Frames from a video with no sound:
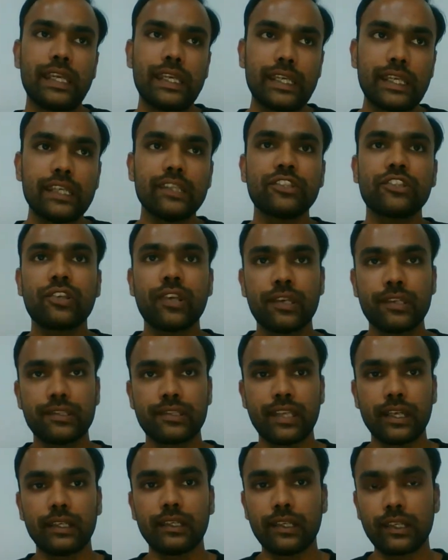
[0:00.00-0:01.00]
Each
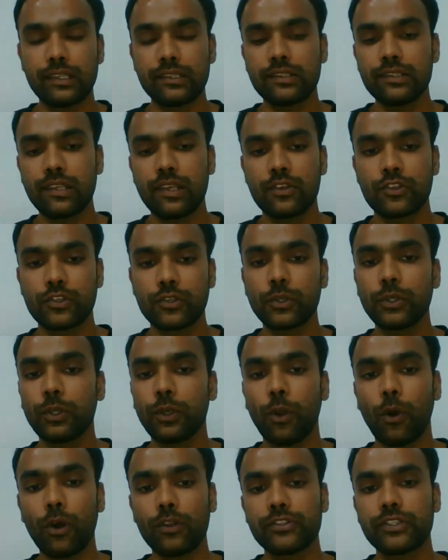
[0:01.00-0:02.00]
sentence should
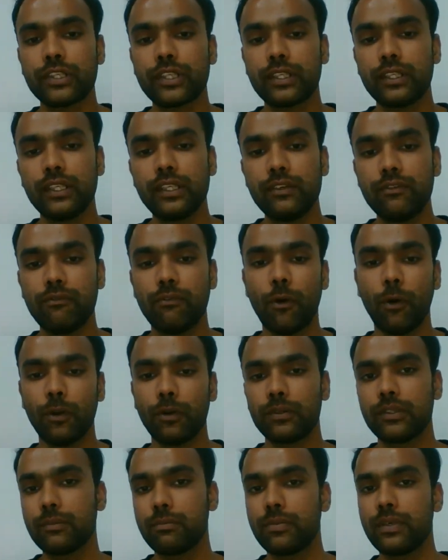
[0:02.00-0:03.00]
logically
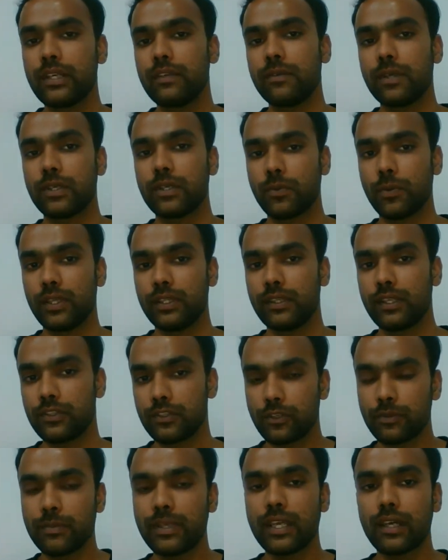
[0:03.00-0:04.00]
follow the previous one. There
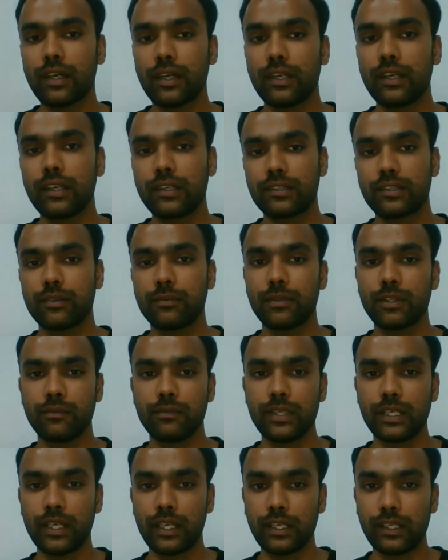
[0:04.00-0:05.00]
should be a connection
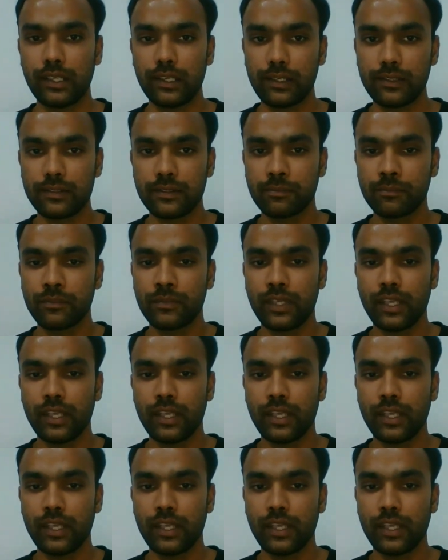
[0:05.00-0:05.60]
between ideas.